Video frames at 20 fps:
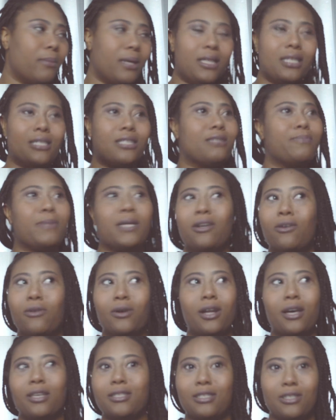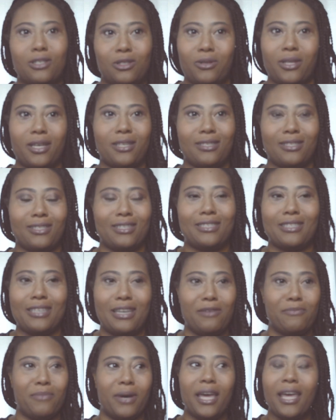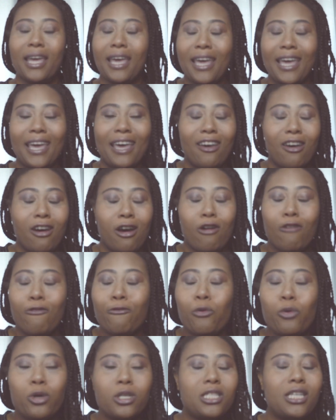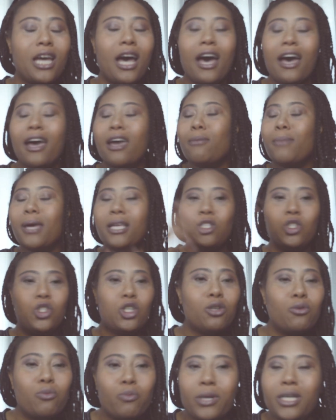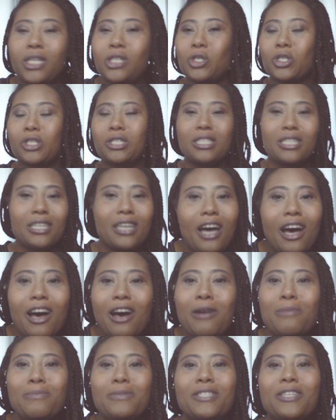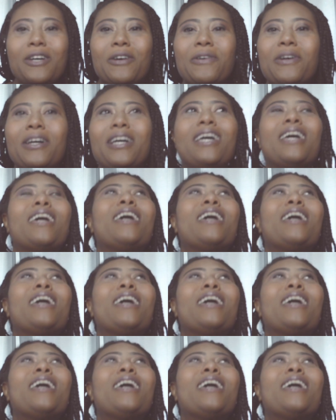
mean, this has been going on since 2016, but for time and generations to come. So,